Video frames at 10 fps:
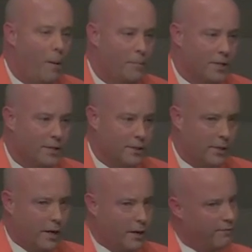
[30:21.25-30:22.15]

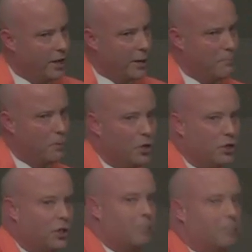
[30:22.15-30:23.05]
recognize the blessings in
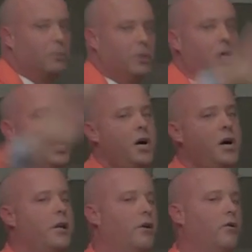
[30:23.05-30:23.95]
our lives,
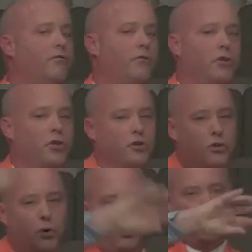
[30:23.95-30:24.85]
even in
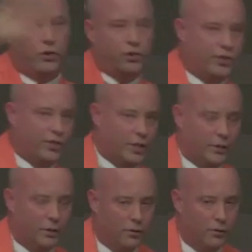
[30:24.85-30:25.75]
such a tumultuous
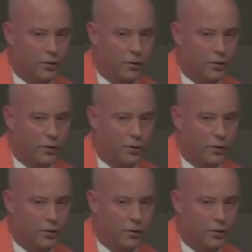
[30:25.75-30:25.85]
time